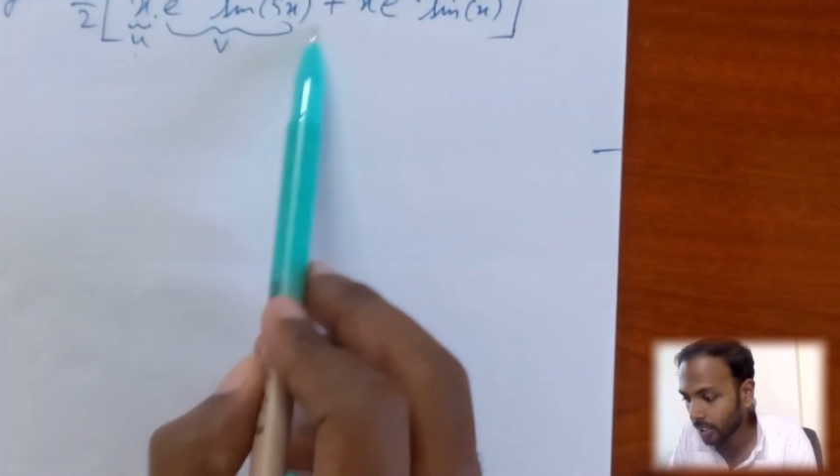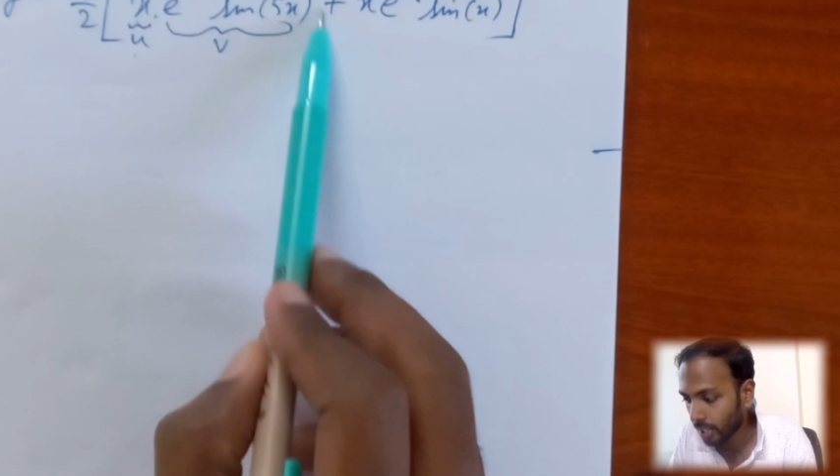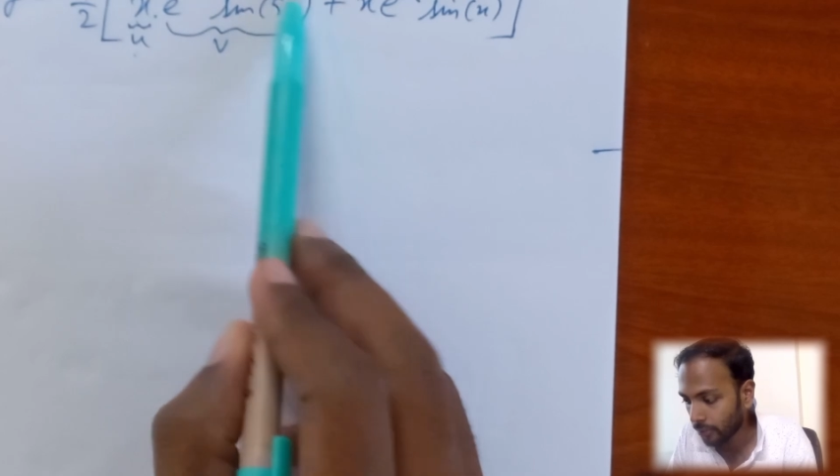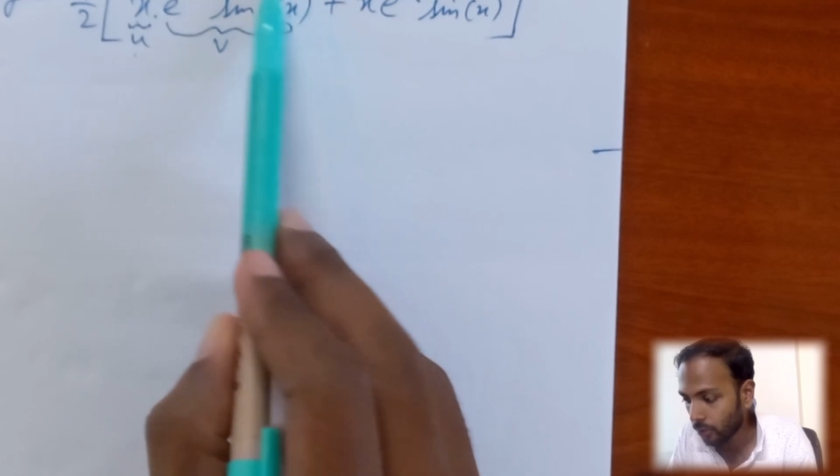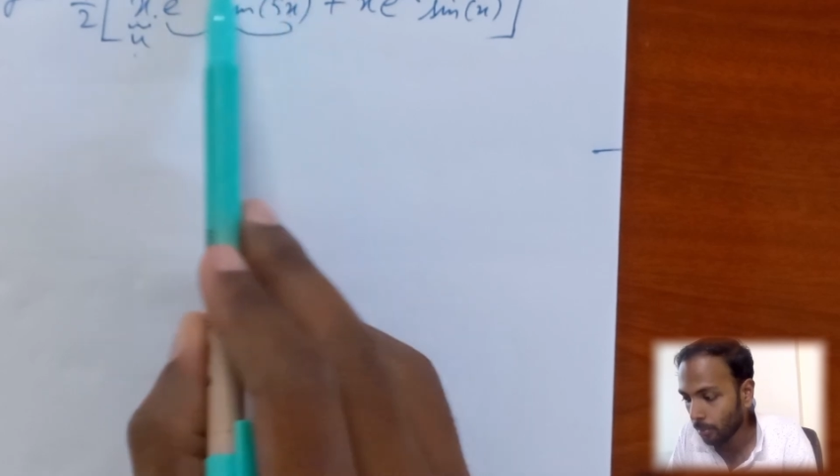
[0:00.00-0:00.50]

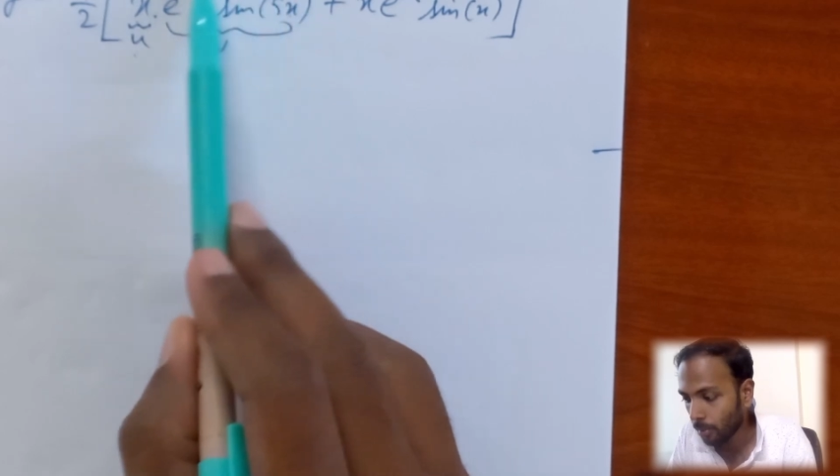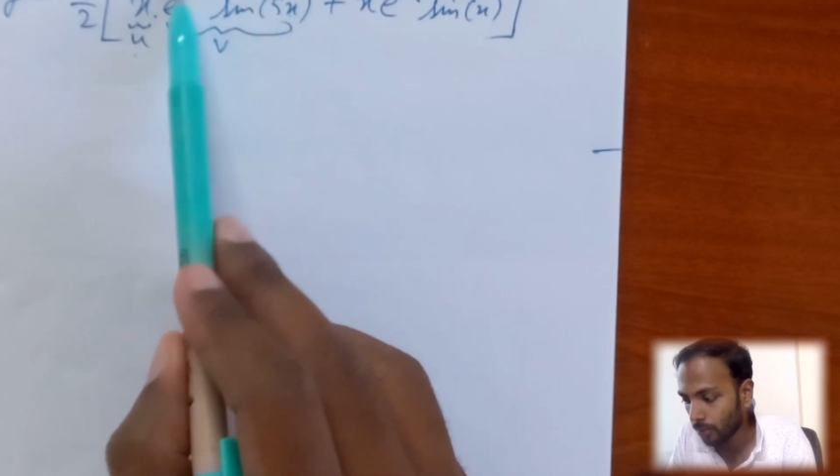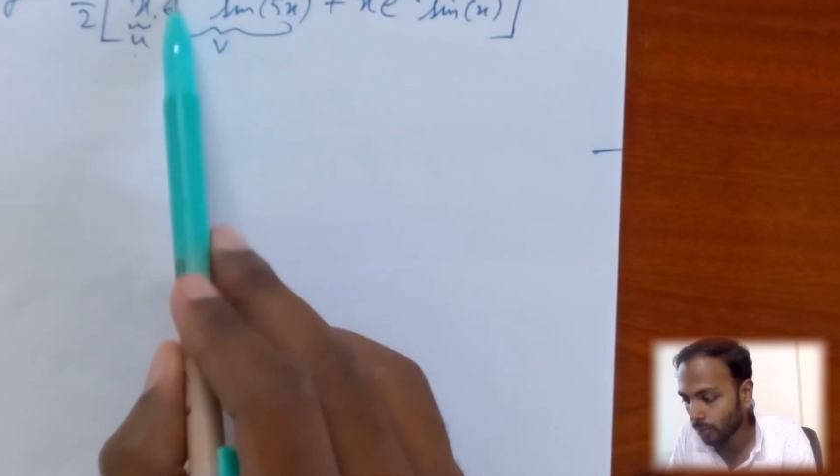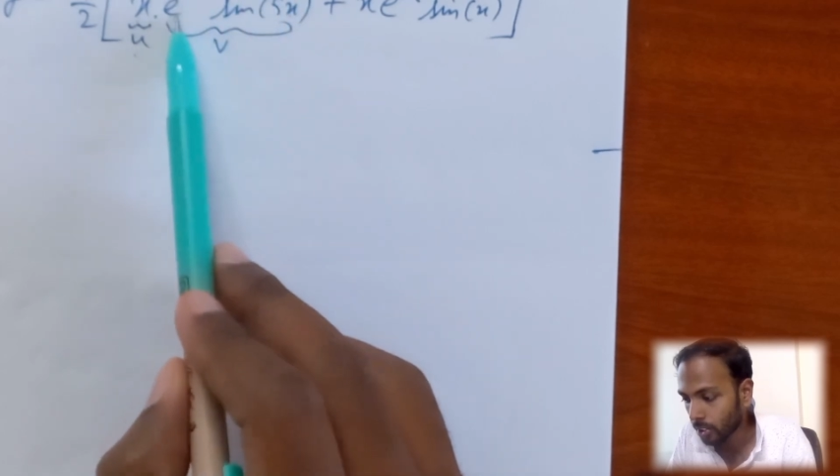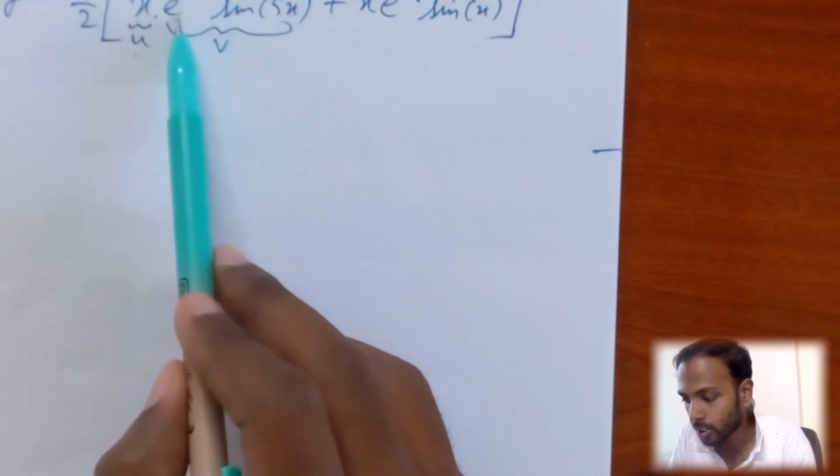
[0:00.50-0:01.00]
direct
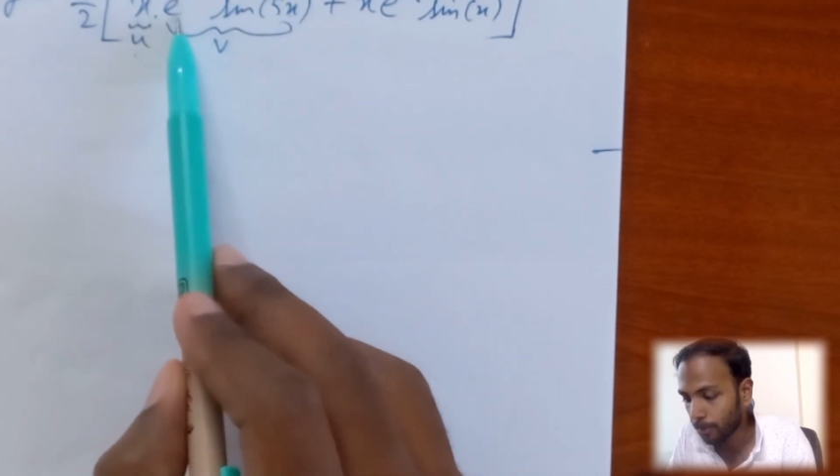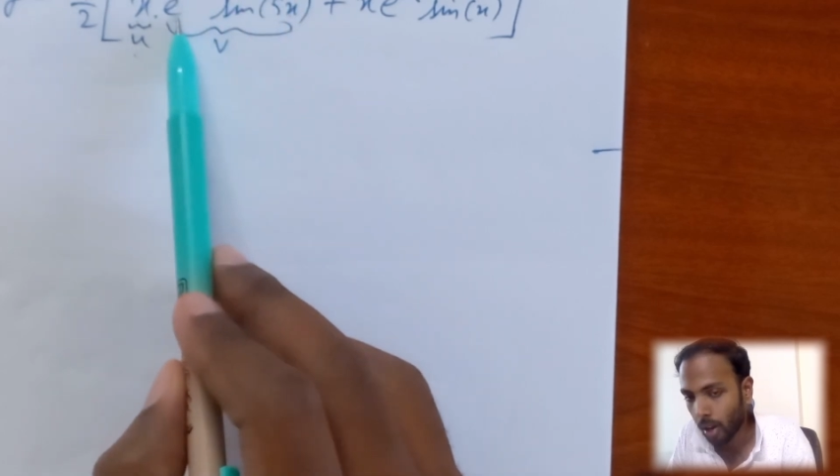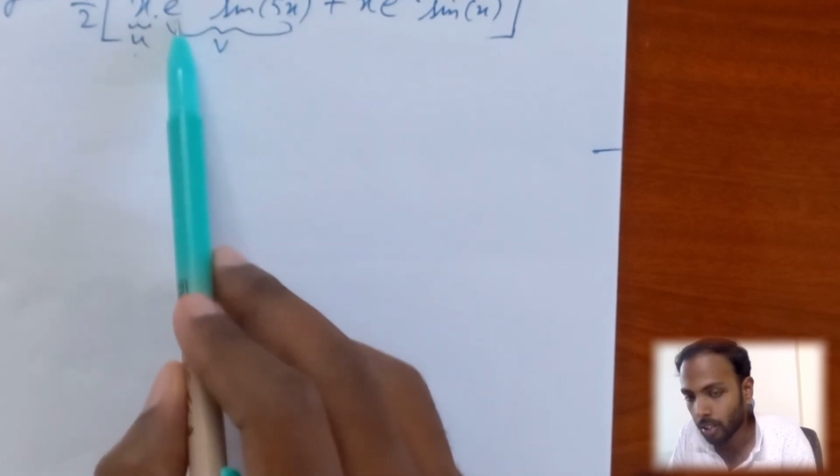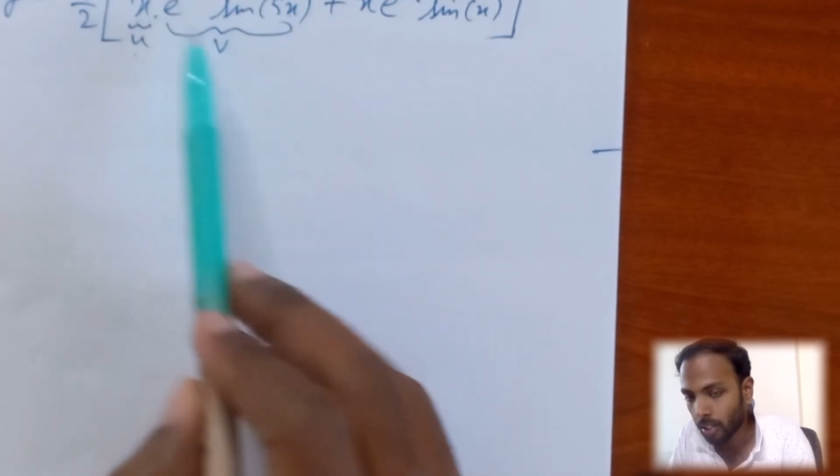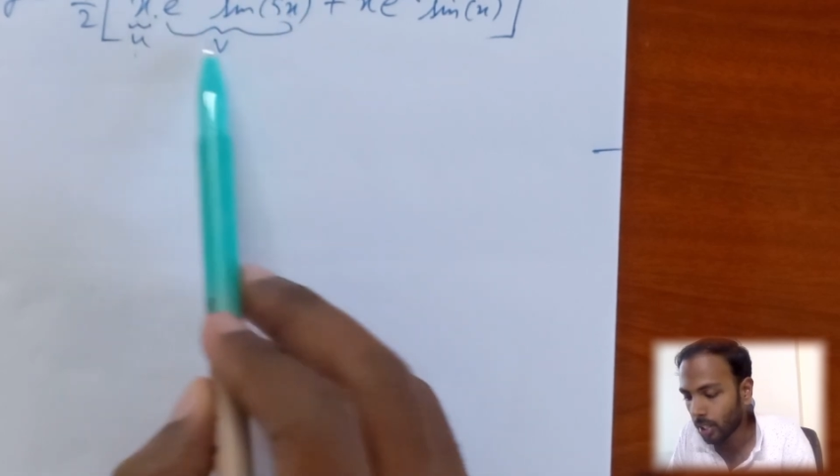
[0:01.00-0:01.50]
formula for this
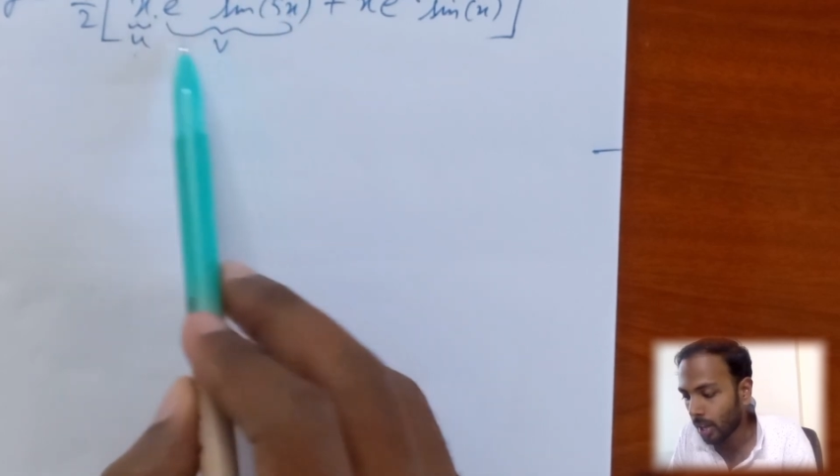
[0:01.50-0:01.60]
part,